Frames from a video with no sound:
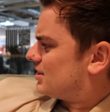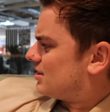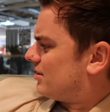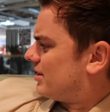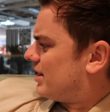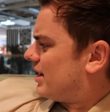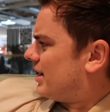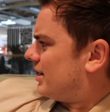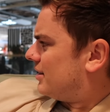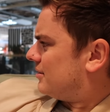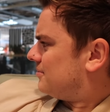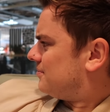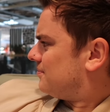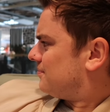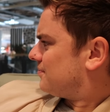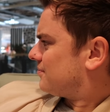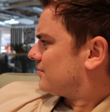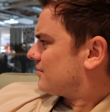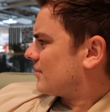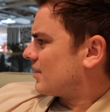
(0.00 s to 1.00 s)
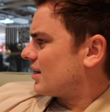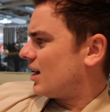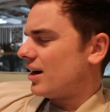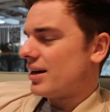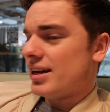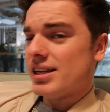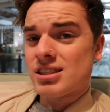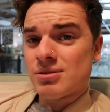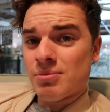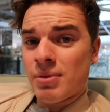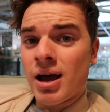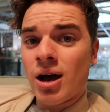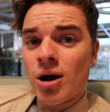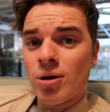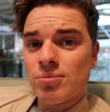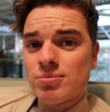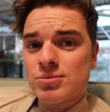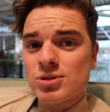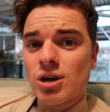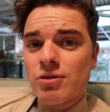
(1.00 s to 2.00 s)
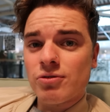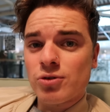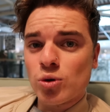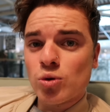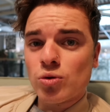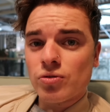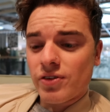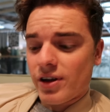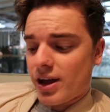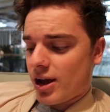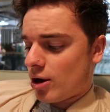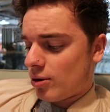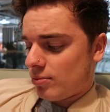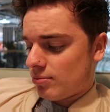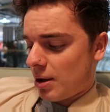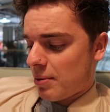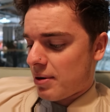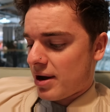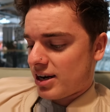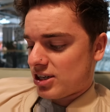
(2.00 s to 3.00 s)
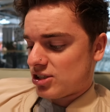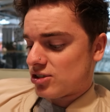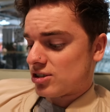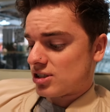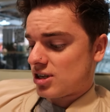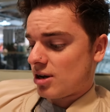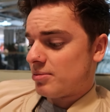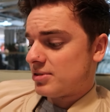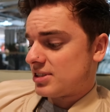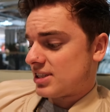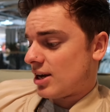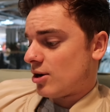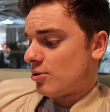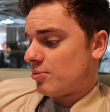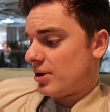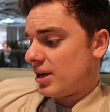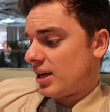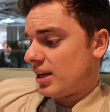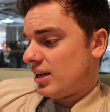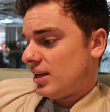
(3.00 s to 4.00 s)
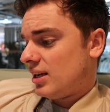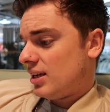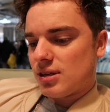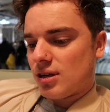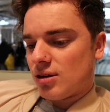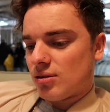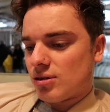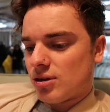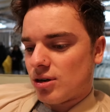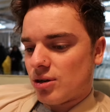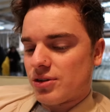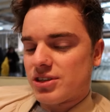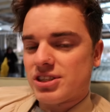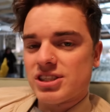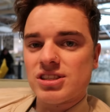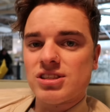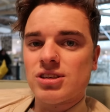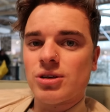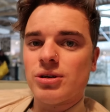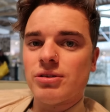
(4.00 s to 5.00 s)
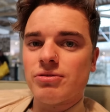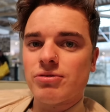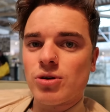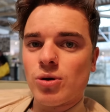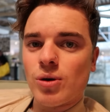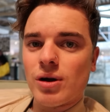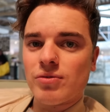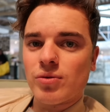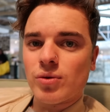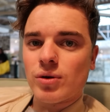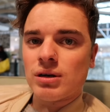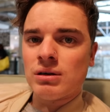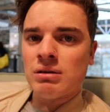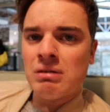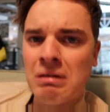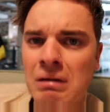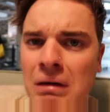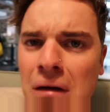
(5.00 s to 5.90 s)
yeah, I need some help. So I've called for help. My manager is coming to help me. Oh God, this is so difficult, everyone.